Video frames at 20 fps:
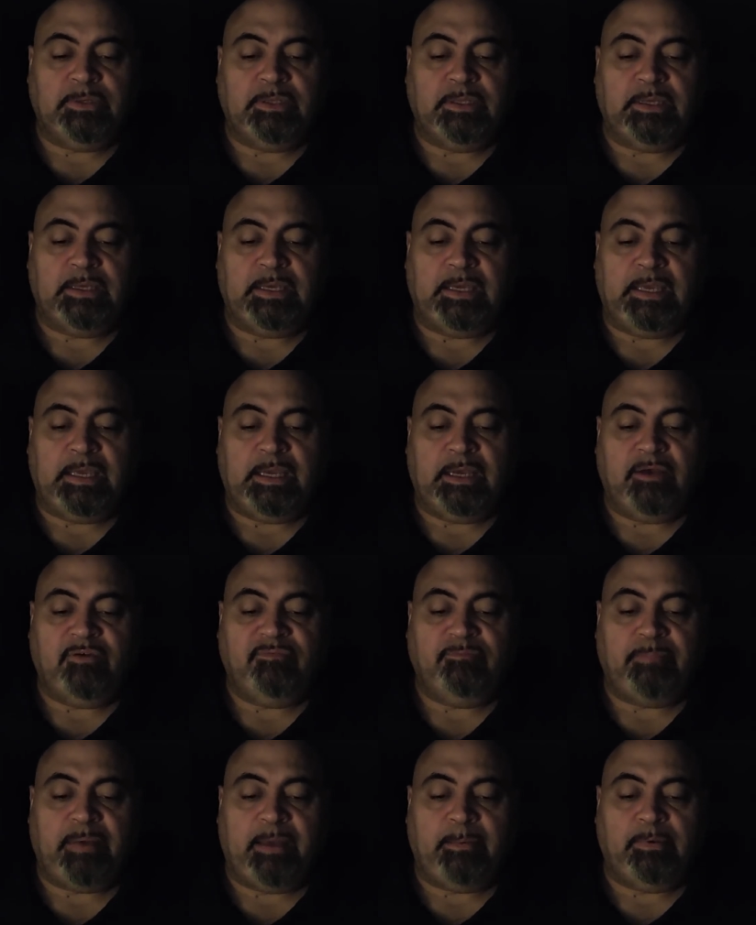the king
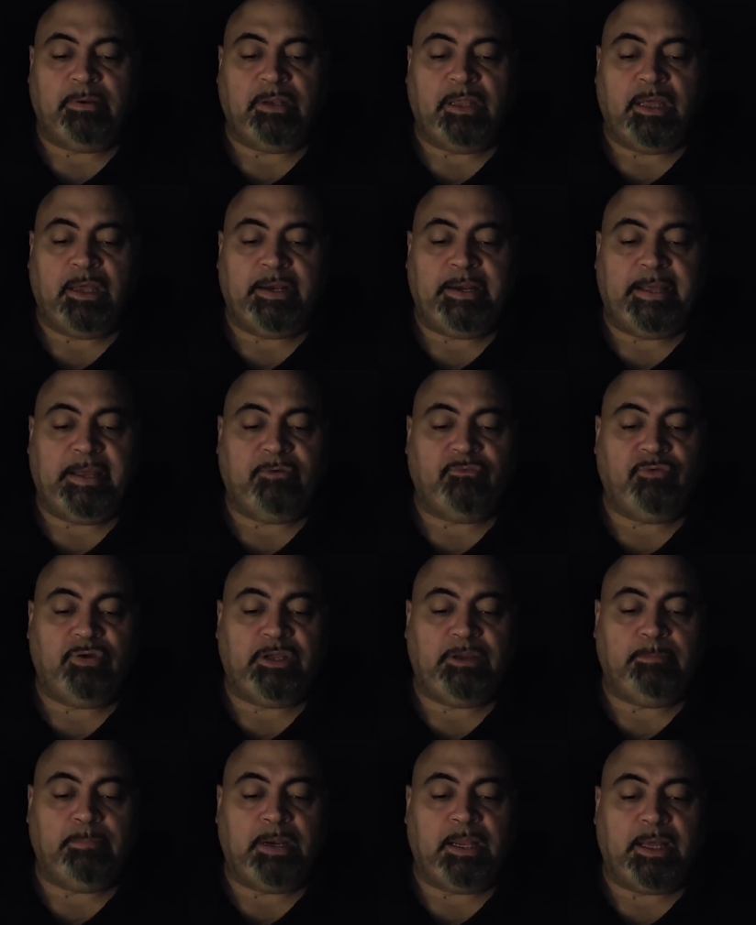of Babylon at
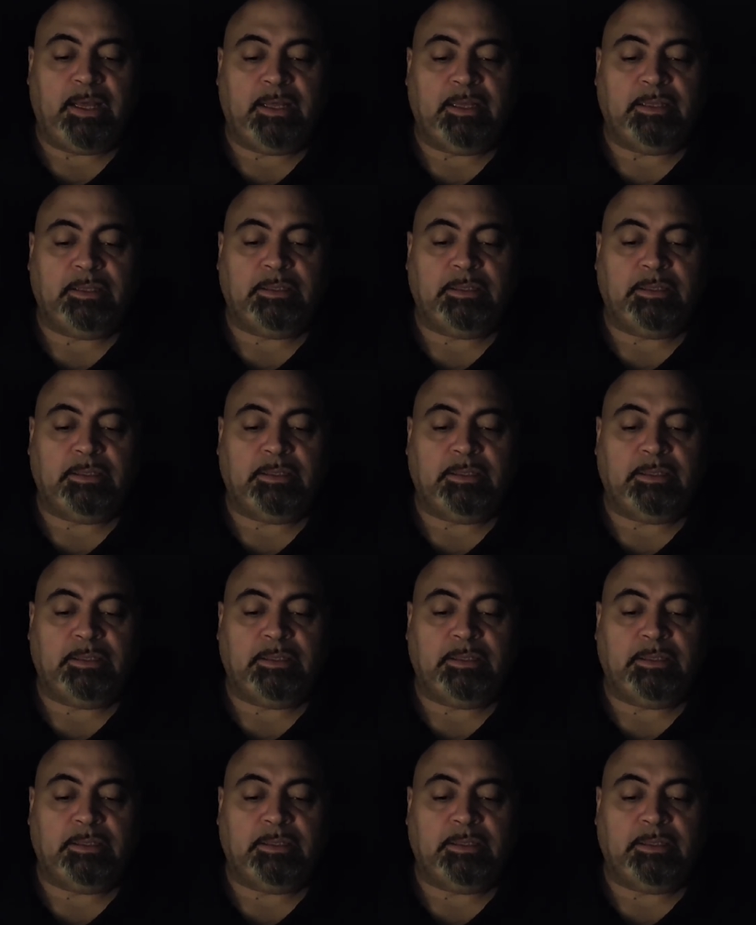Riblah,